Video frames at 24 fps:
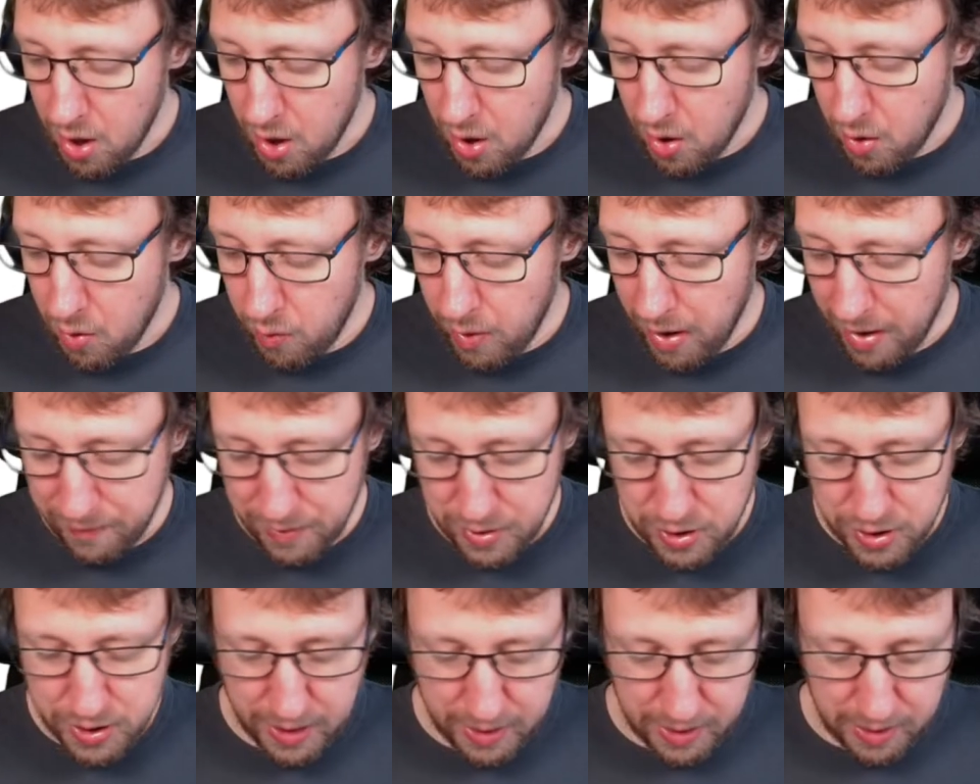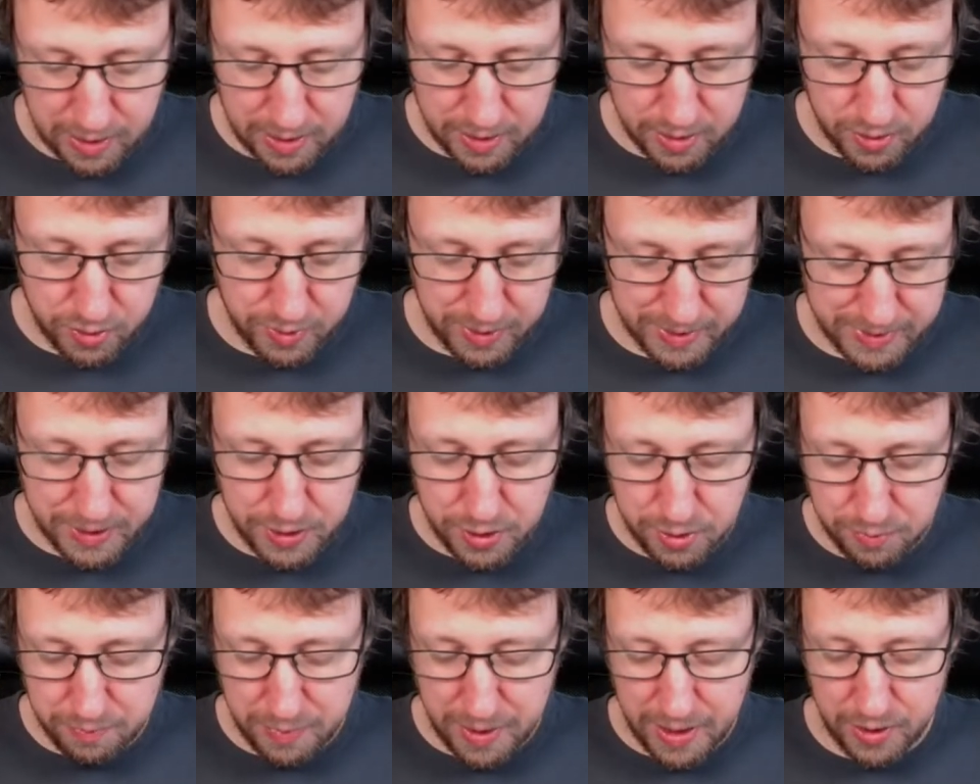We have a channel
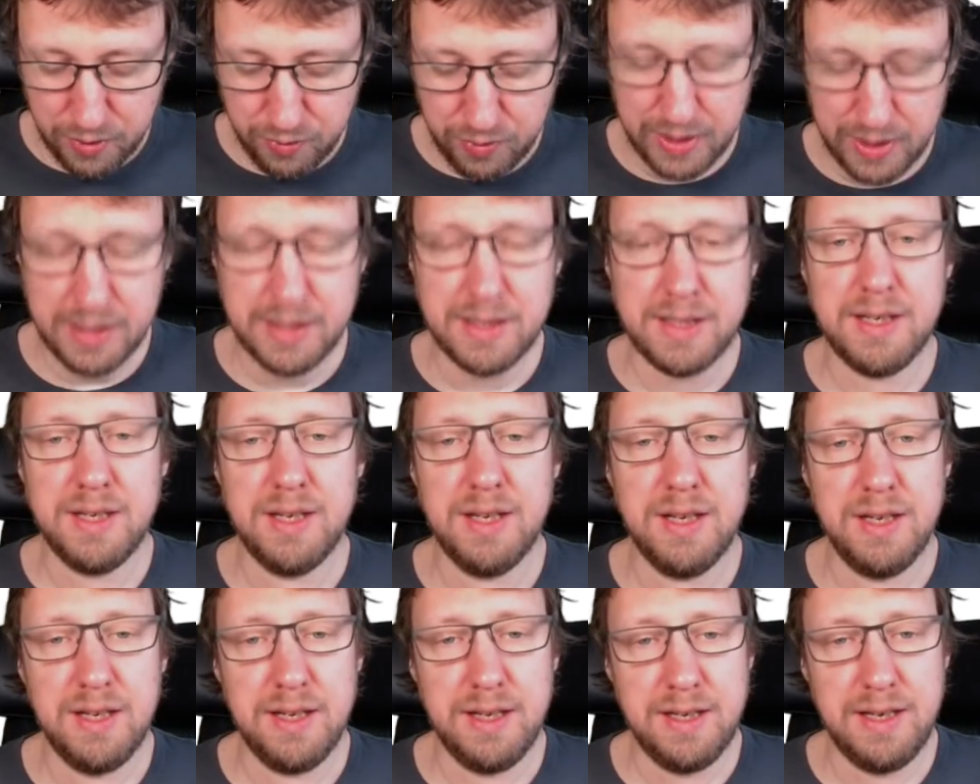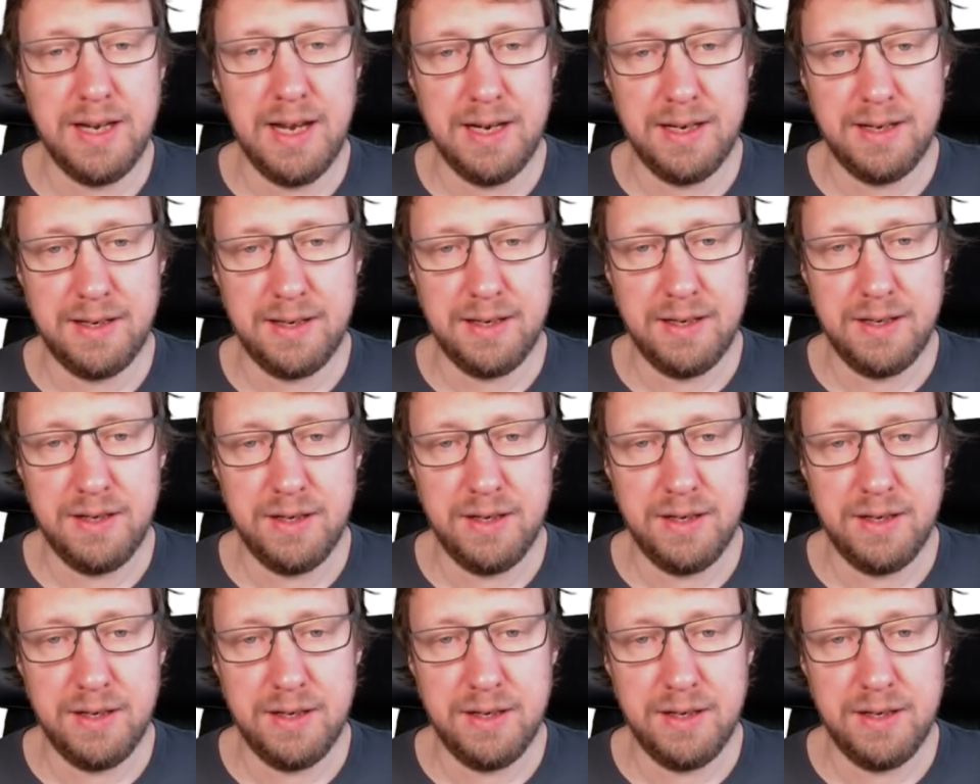transition matrix that